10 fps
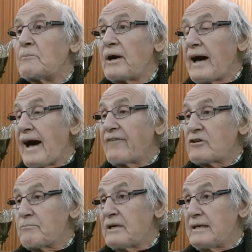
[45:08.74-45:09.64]
But I have
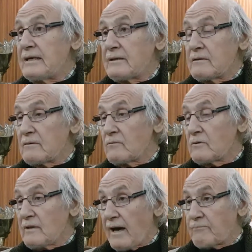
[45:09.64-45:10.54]
to begin
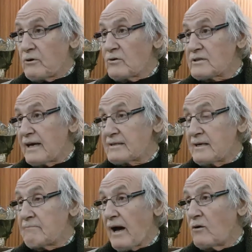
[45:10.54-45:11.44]
that process
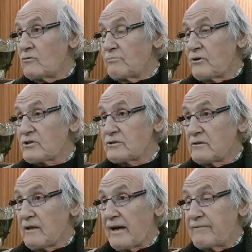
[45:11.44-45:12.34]
in my own
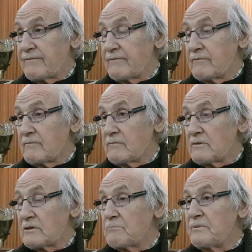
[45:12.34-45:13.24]
personal life
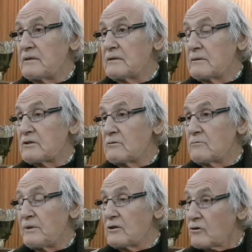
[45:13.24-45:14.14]
to
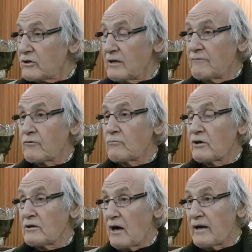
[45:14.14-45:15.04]
be looking for
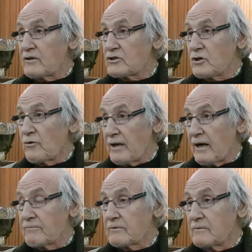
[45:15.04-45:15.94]
where God is showing
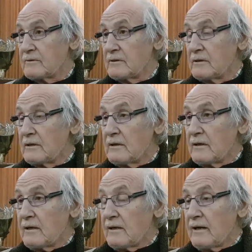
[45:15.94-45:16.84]
up.
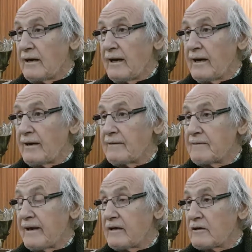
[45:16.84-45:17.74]

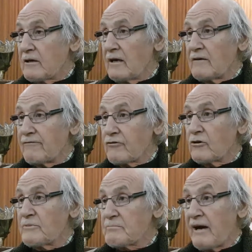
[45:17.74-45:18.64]
And it
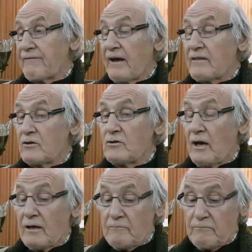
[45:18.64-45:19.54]
affirms my faith,
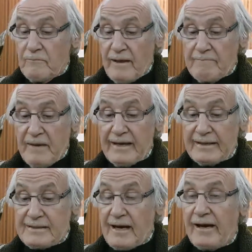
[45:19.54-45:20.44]
and
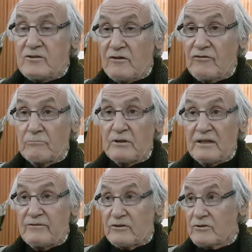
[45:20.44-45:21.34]
mainly signs are for
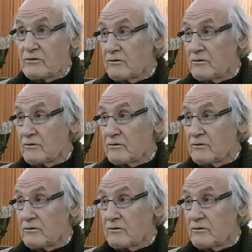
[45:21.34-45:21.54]
believers.